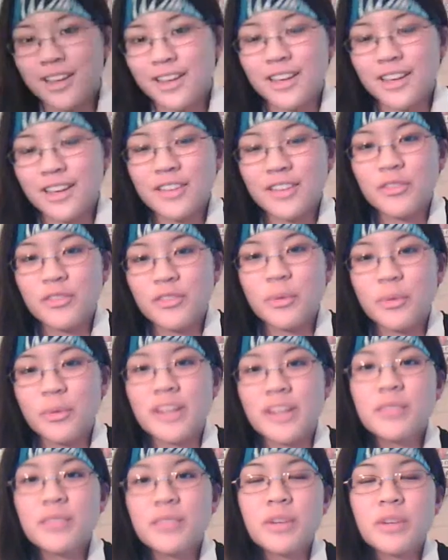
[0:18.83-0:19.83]
Hey
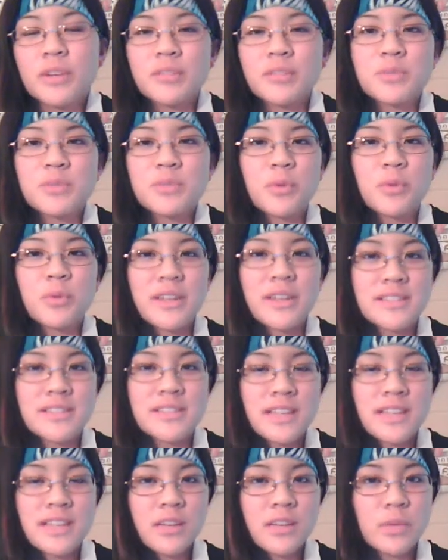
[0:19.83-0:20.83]
everybody, welcome to
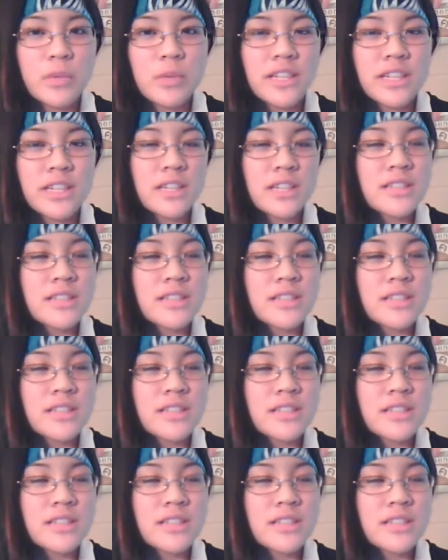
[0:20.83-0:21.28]
Wednesday, week